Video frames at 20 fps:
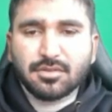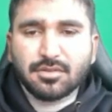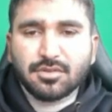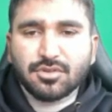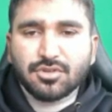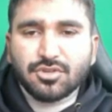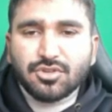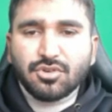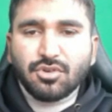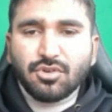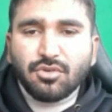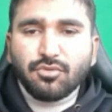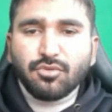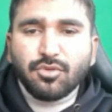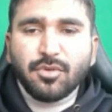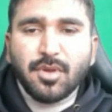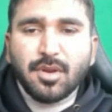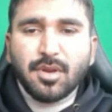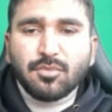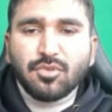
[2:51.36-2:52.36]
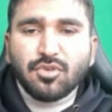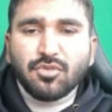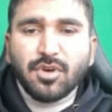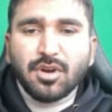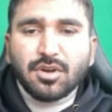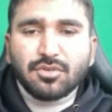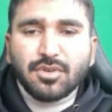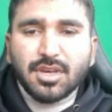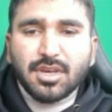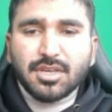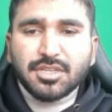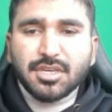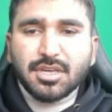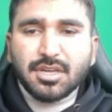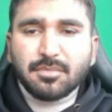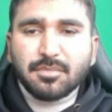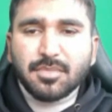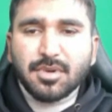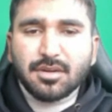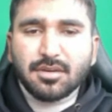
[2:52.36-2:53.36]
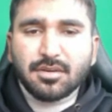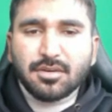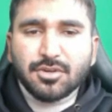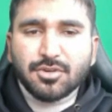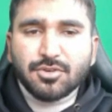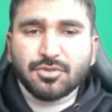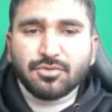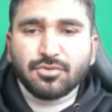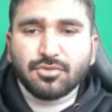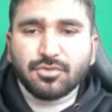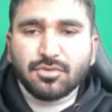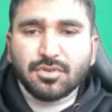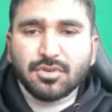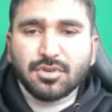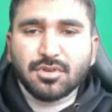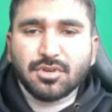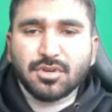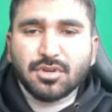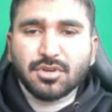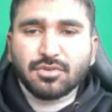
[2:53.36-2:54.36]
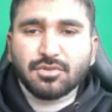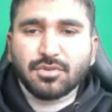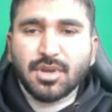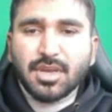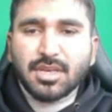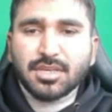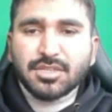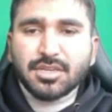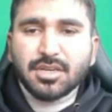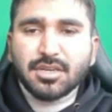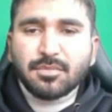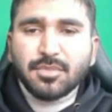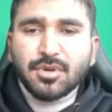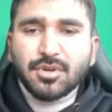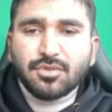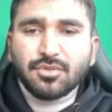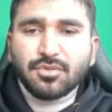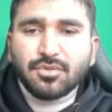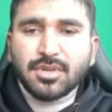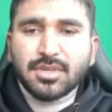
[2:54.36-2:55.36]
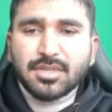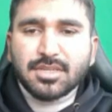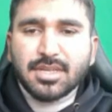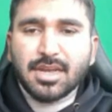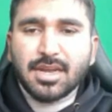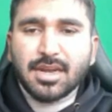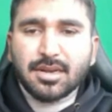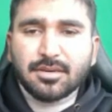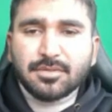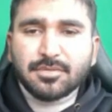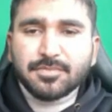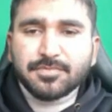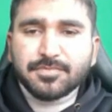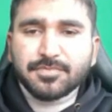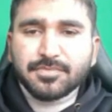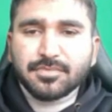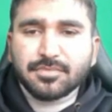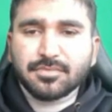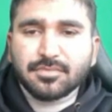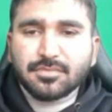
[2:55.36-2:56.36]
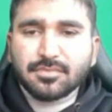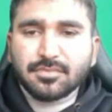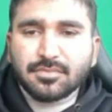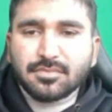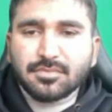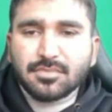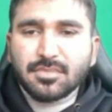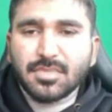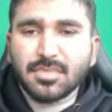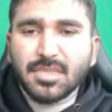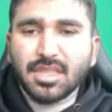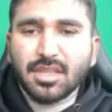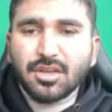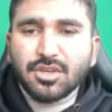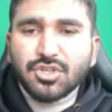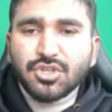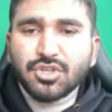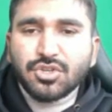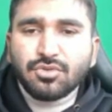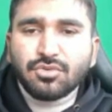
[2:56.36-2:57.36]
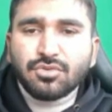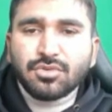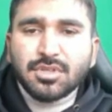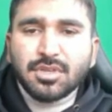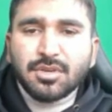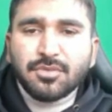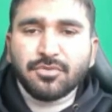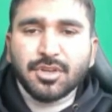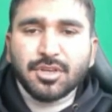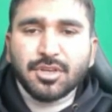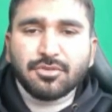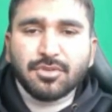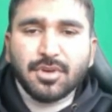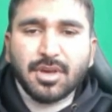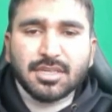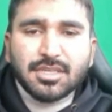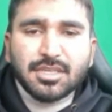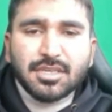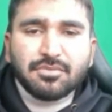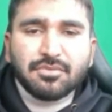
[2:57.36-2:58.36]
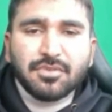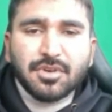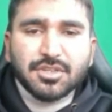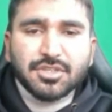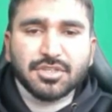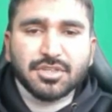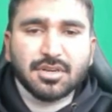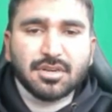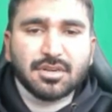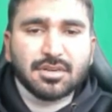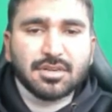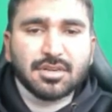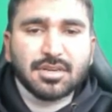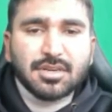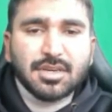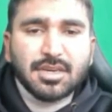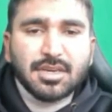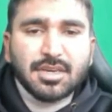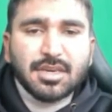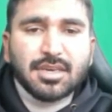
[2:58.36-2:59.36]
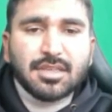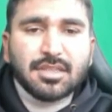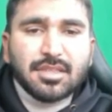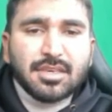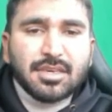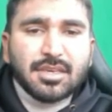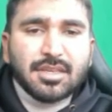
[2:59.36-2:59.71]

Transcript: So we will move on question number 2. Question number 2 is that use the frequency function in the